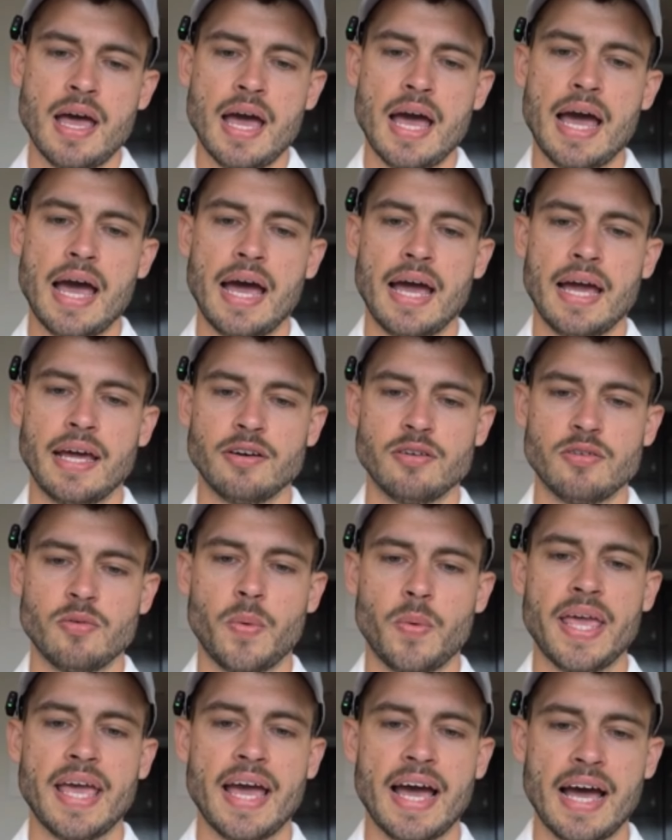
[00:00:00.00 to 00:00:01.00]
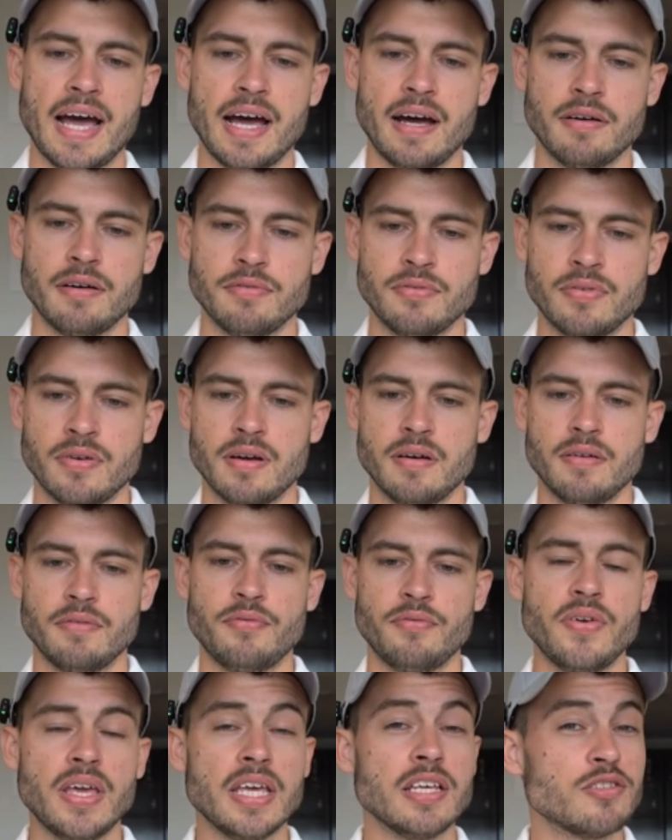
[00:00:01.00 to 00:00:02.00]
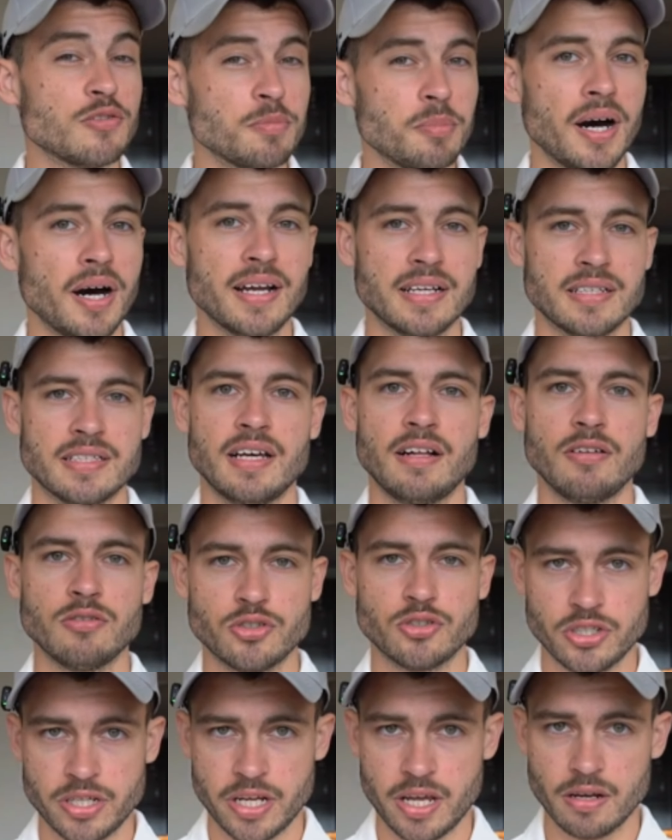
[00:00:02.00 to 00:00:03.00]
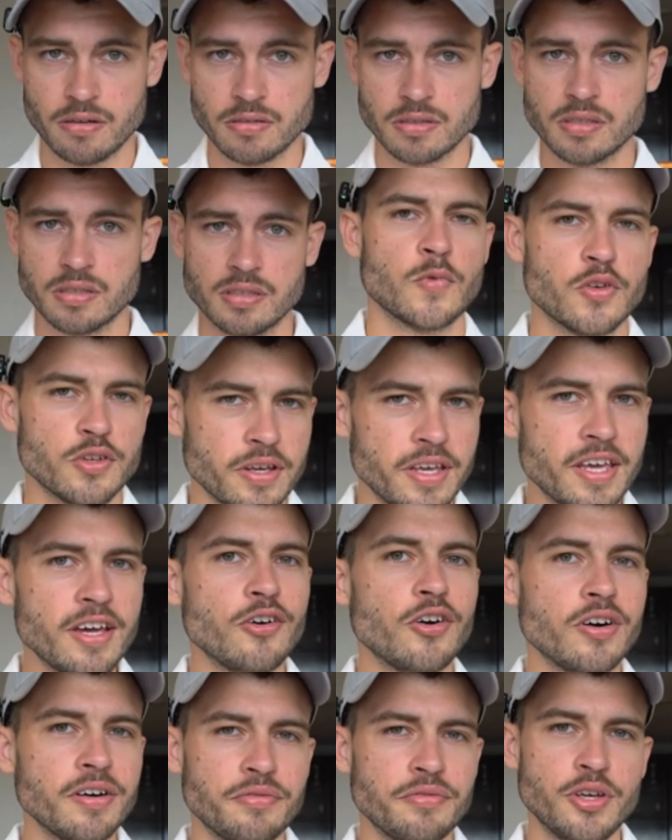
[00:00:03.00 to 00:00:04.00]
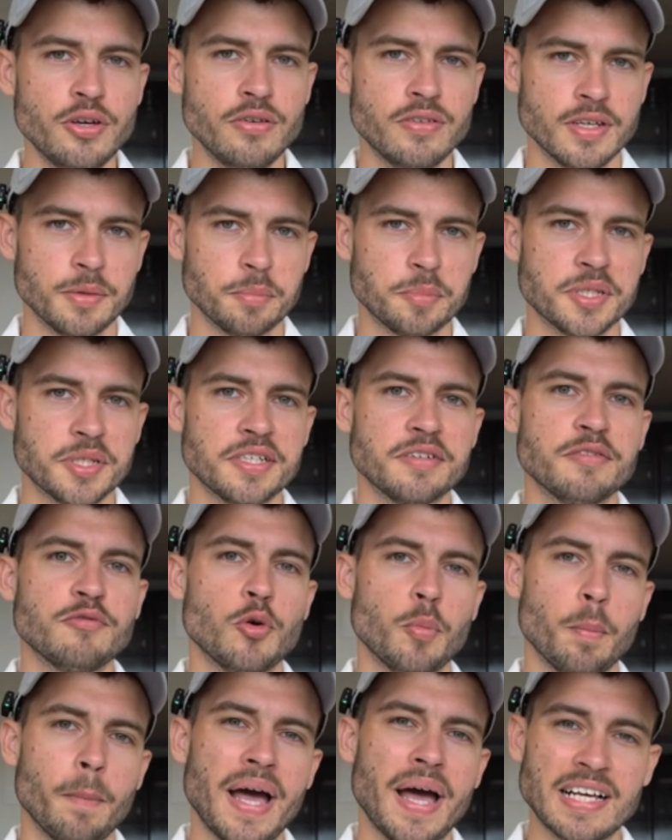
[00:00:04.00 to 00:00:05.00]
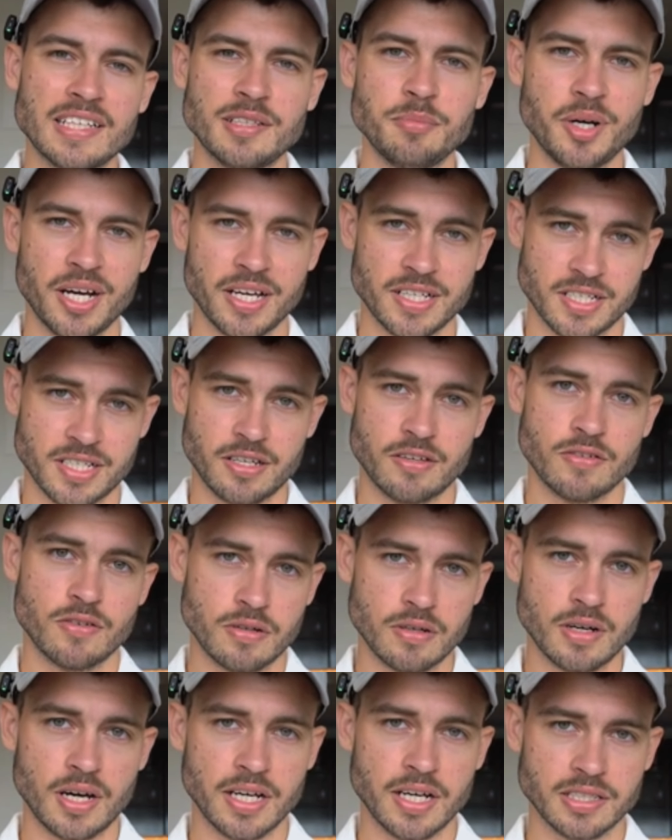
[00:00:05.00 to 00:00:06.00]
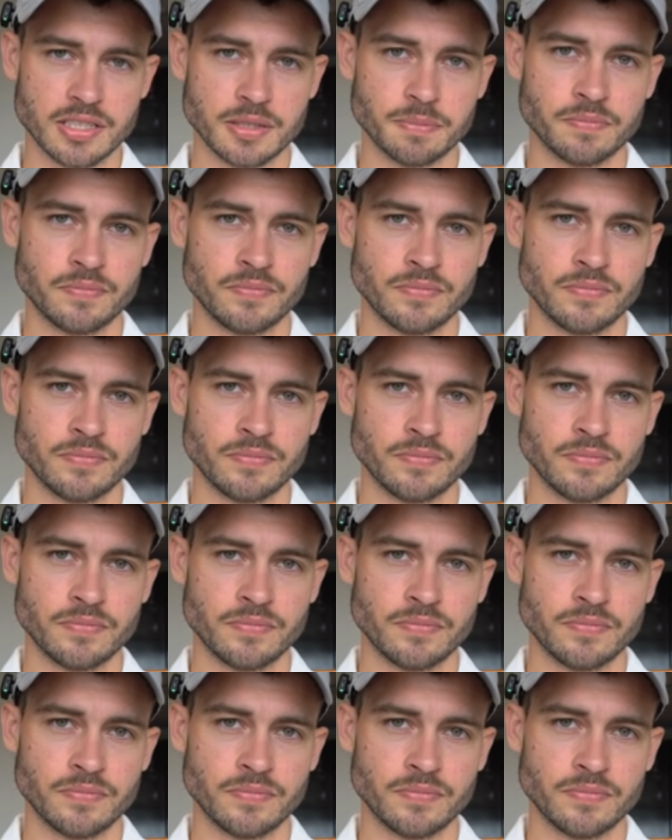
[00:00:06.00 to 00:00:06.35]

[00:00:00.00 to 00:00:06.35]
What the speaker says: and we have fees to buy and sell shares. So here are a few tips for maximizing your LISA.